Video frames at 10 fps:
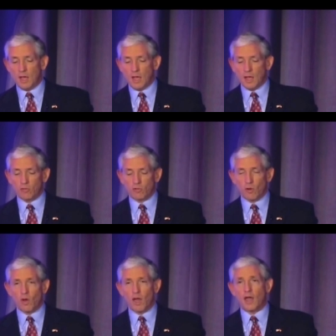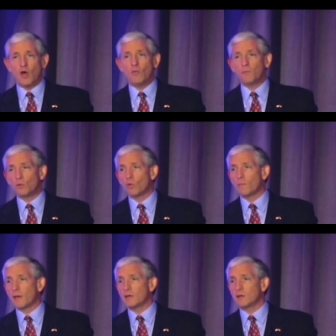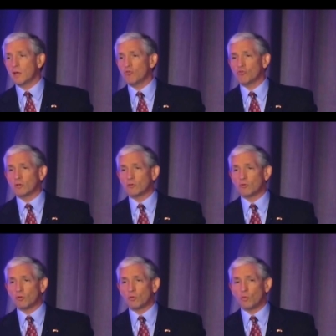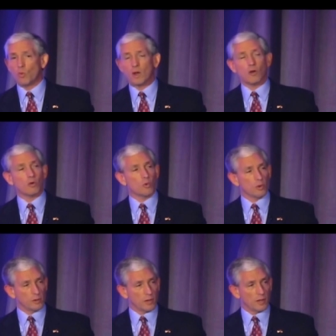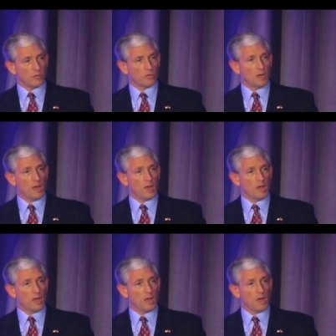And so I hope you will pay attention to what our court does